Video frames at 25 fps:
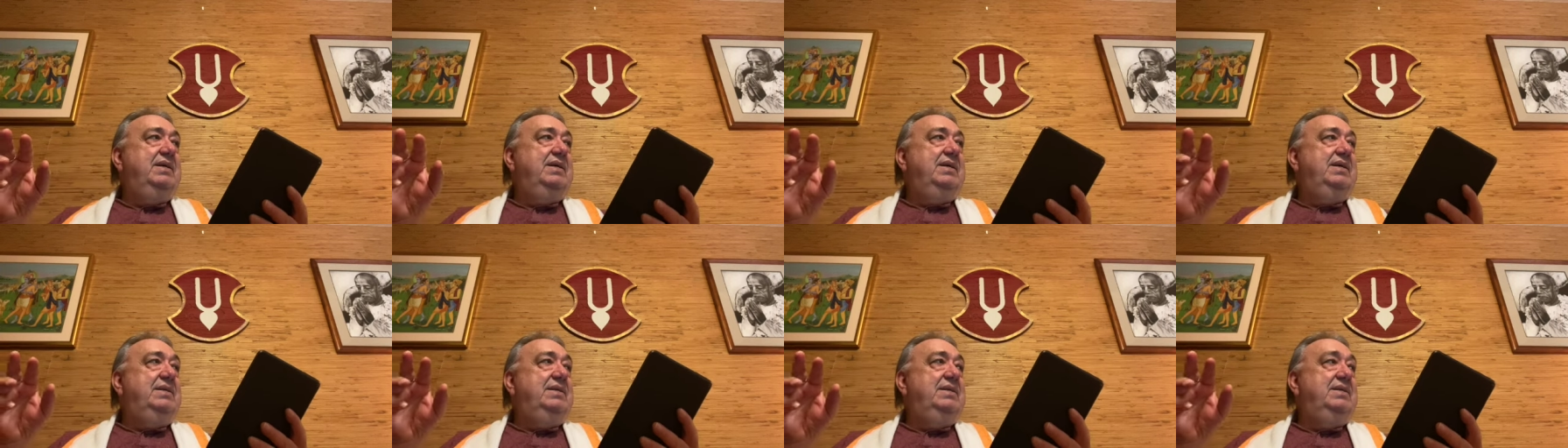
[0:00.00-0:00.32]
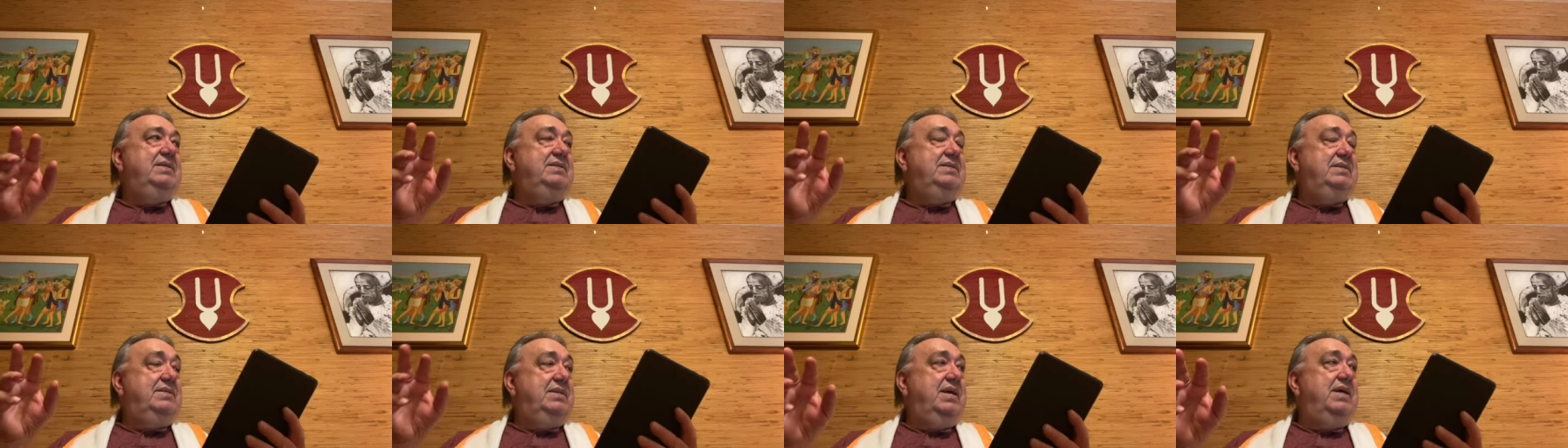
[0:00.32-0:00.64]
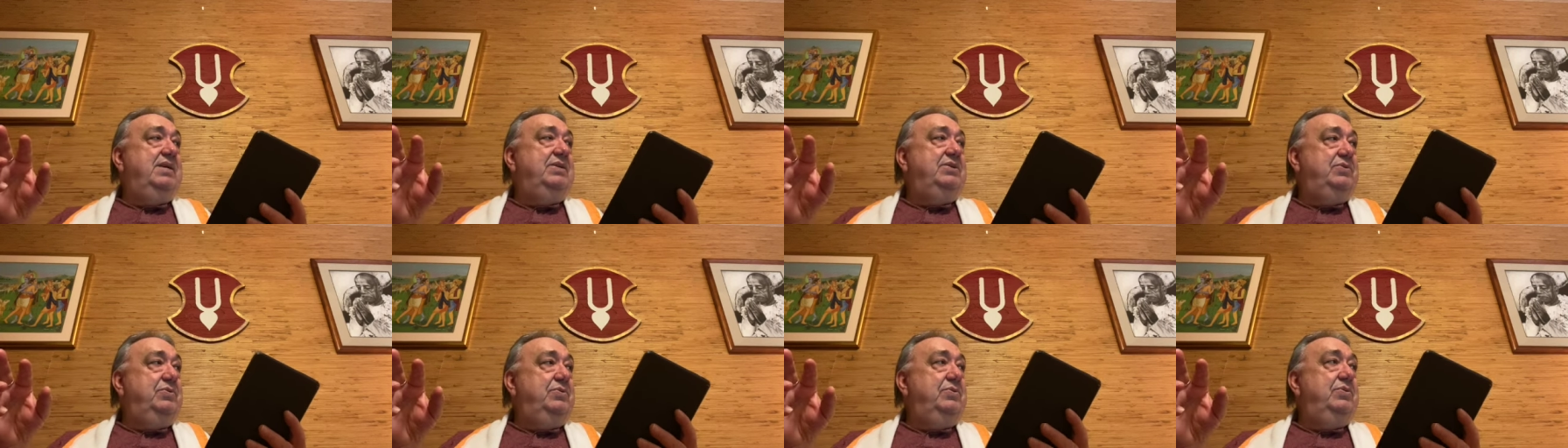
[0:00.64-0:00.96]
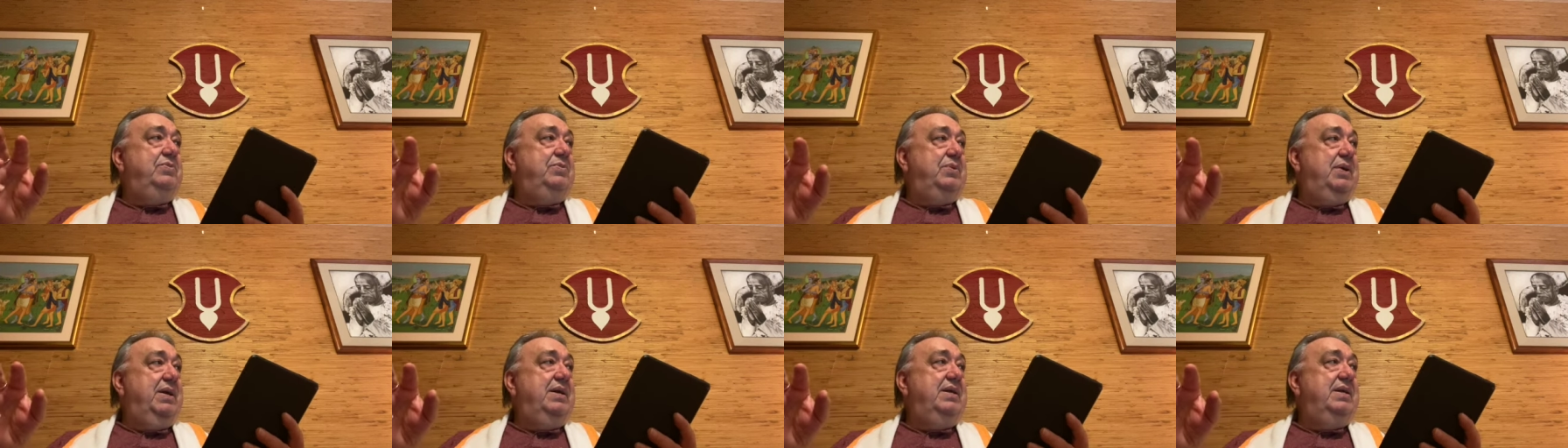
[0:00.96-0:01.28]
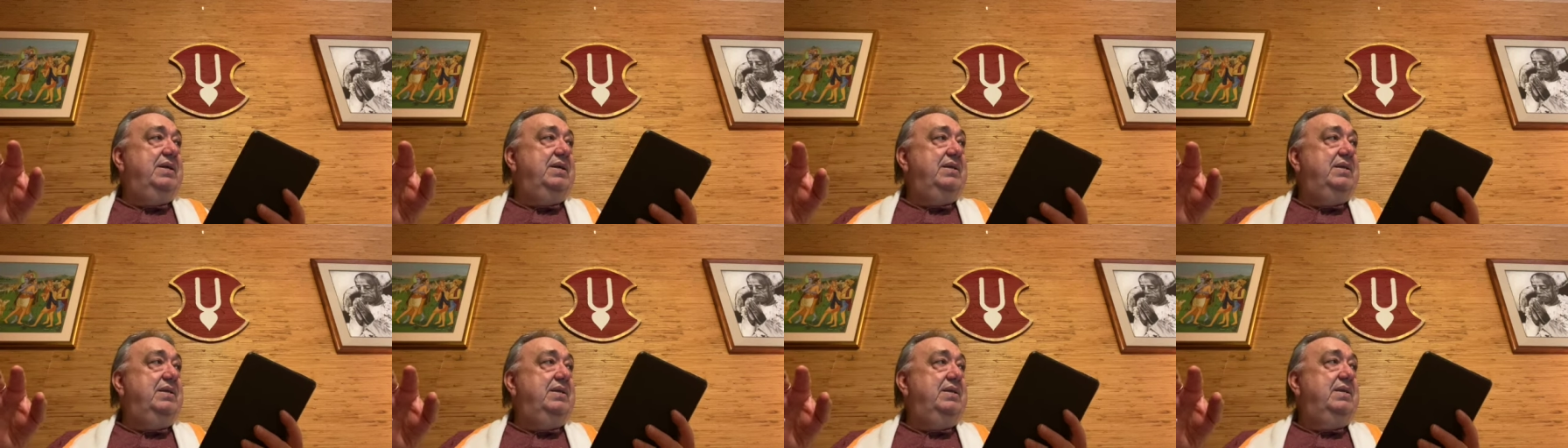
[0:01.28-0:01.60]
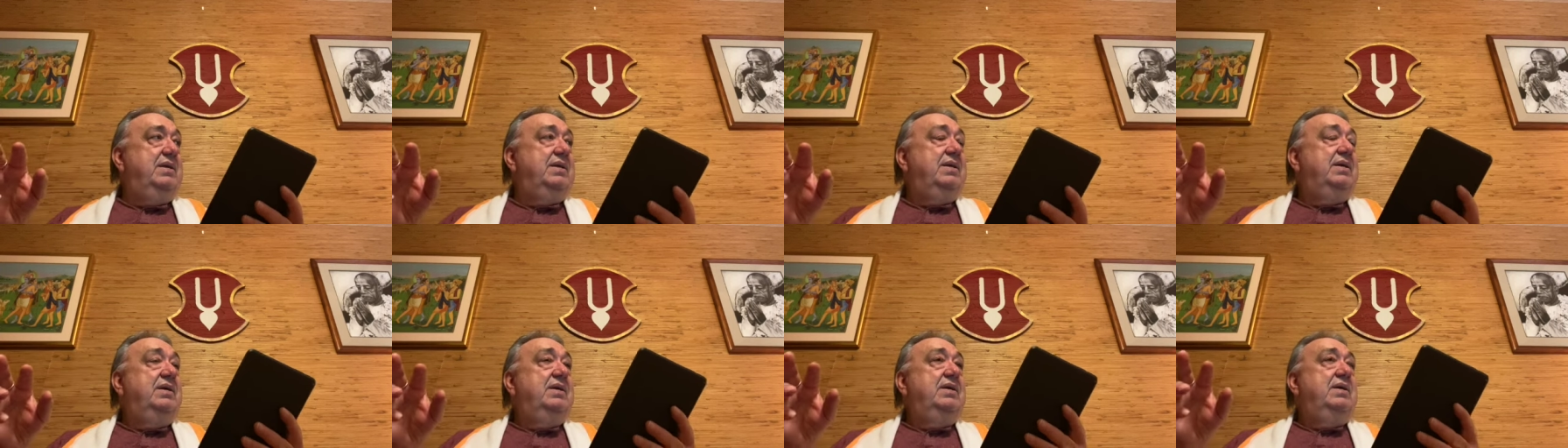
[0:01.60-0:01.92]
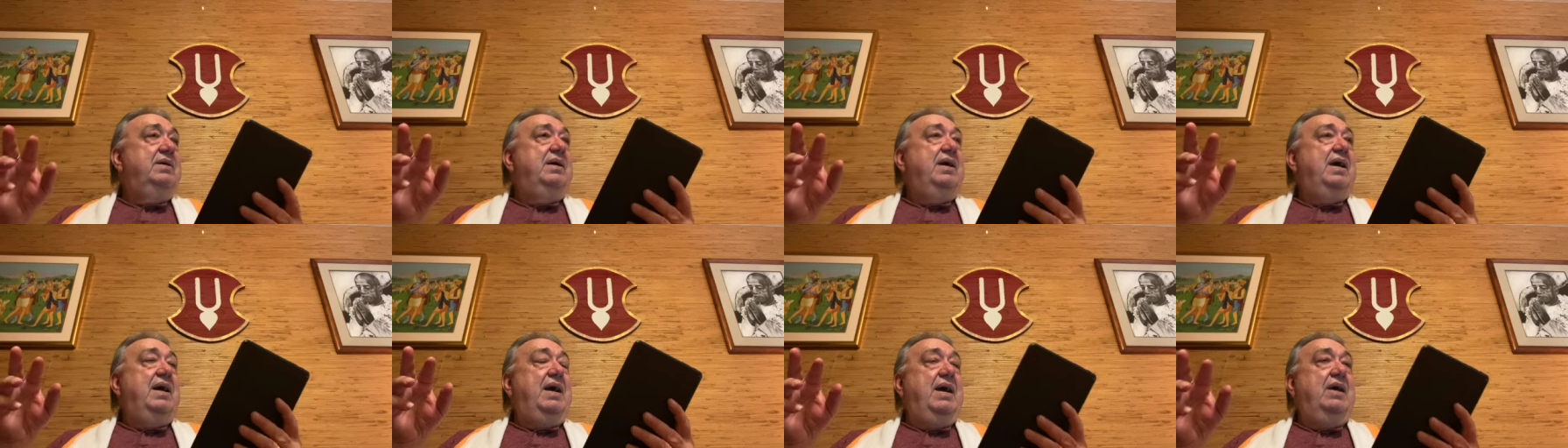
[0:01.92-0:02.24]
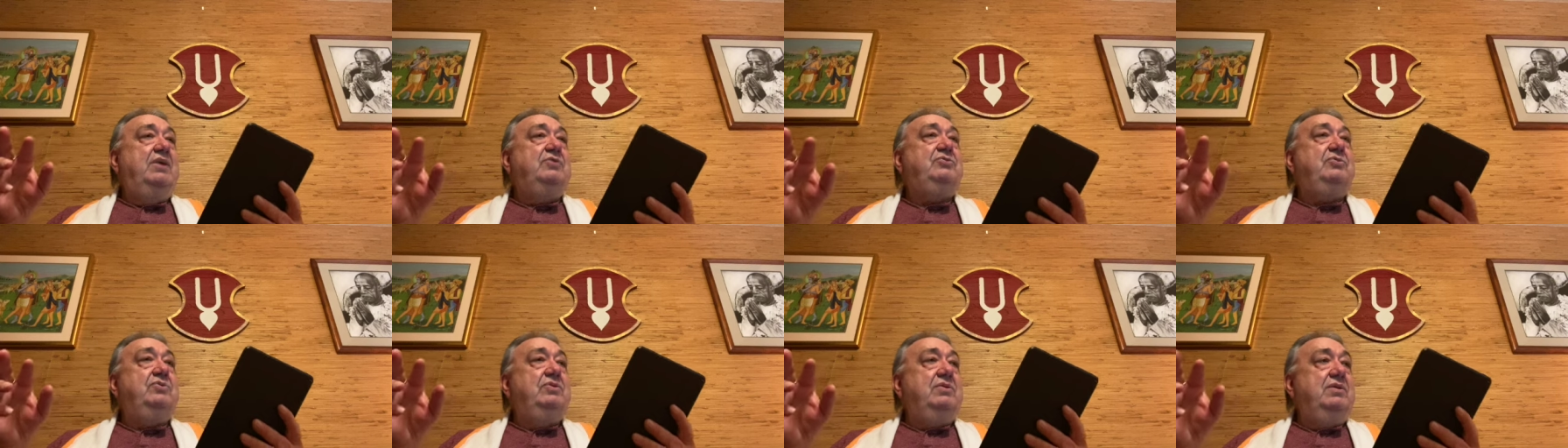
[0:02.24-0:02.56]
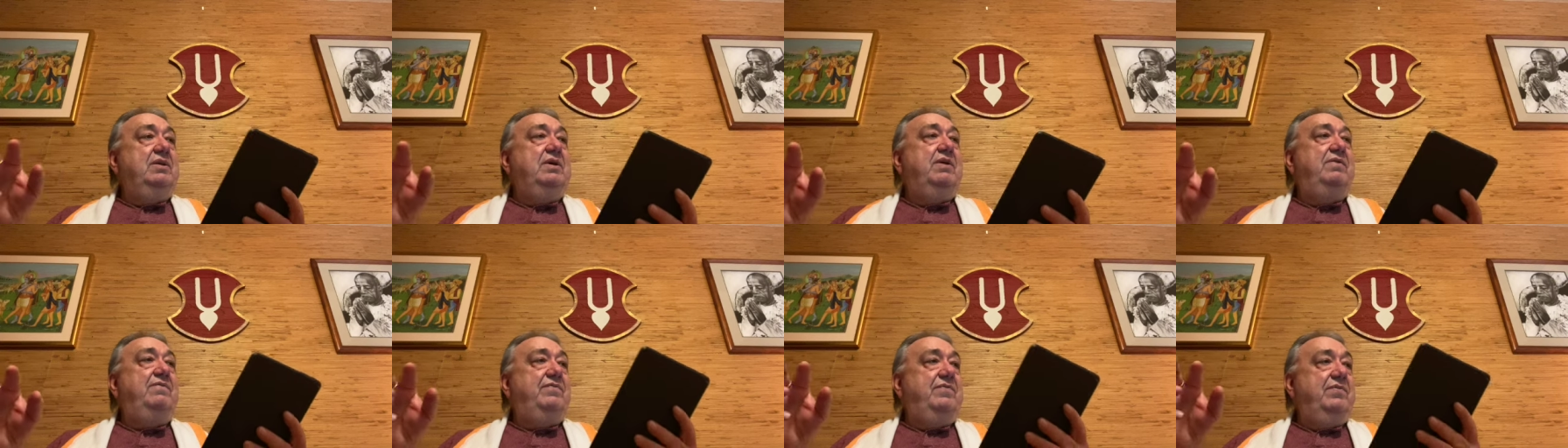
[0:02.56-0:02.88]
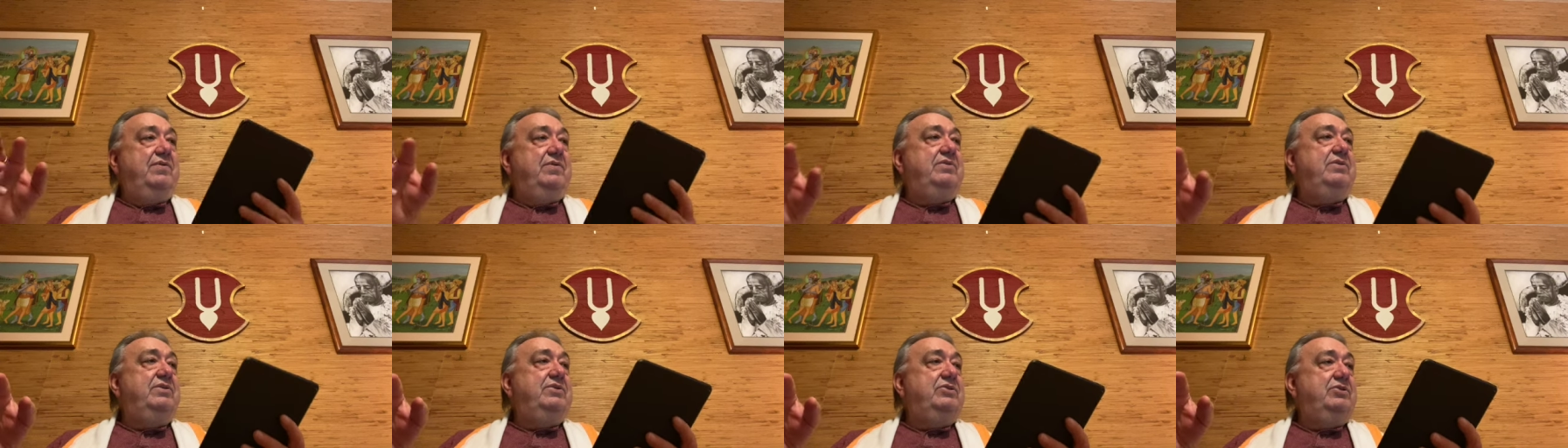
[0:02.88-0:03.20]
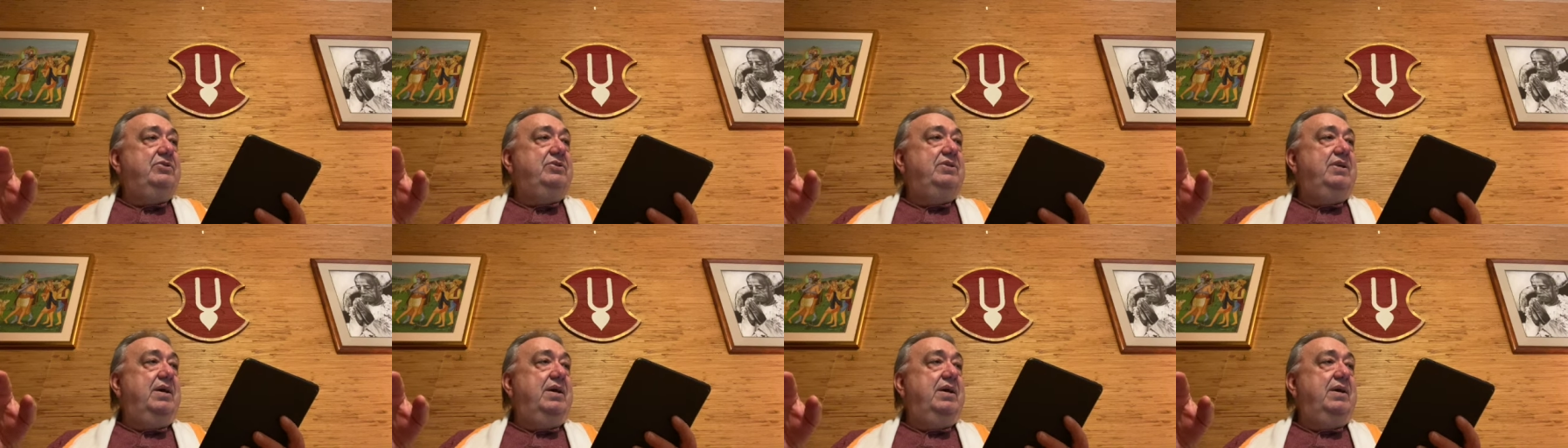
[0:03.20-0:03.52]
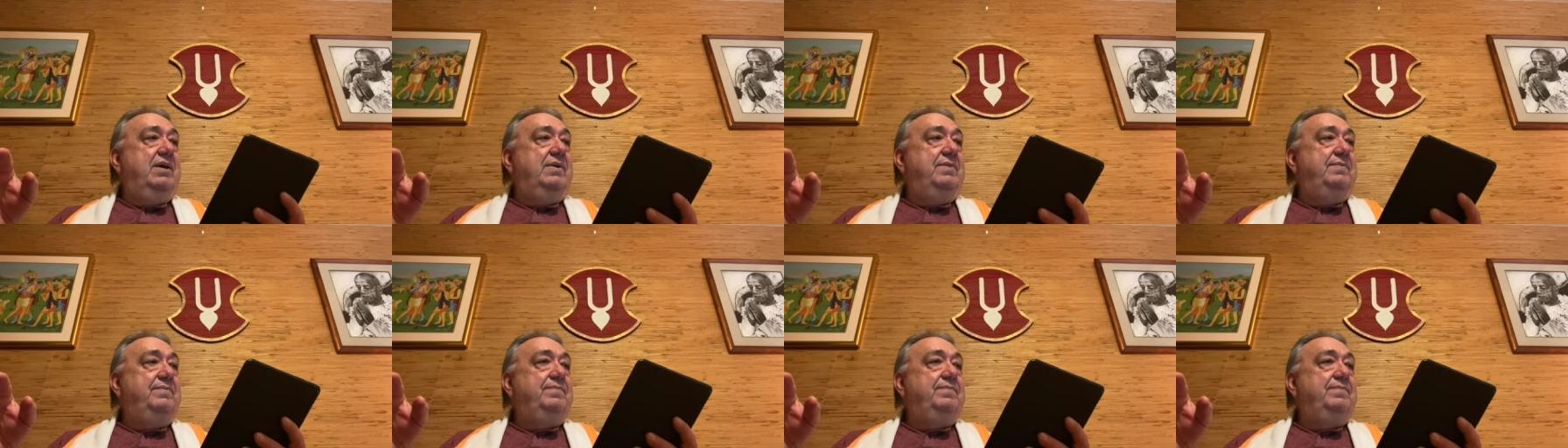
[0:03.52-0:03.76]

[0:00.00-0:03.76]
It is done to awaken actual love for Krishna.